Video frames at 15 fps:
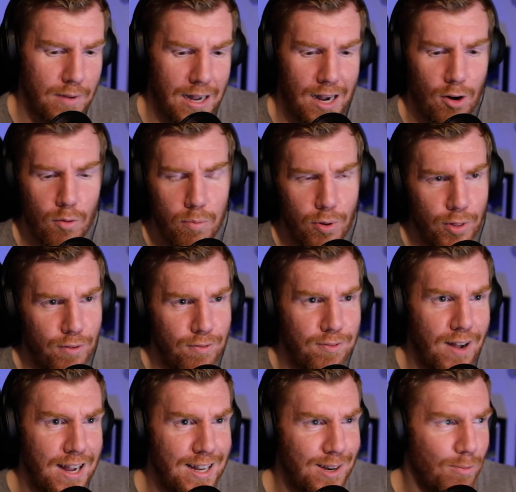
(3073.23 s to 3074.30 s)
output the
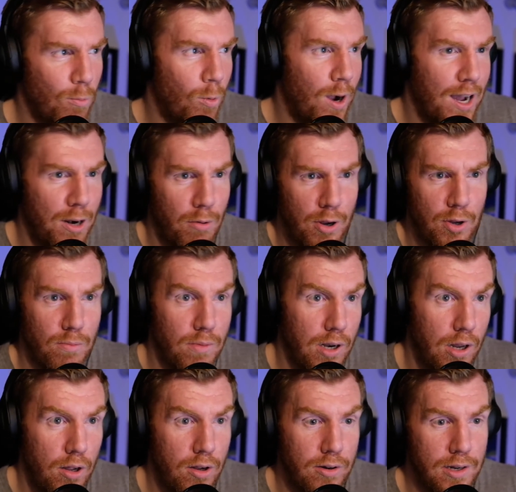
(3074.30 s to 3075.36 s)
file and where do I
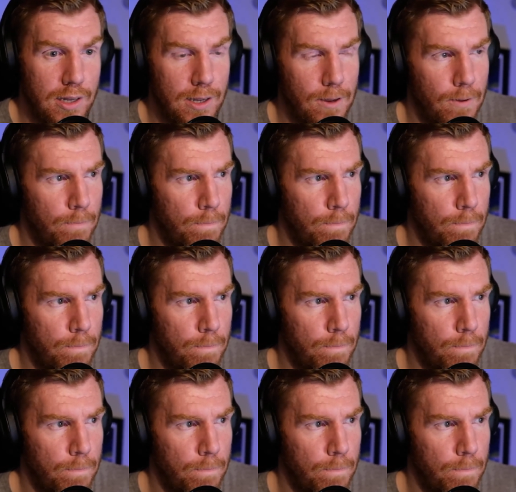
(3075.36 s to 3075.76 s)
upload it.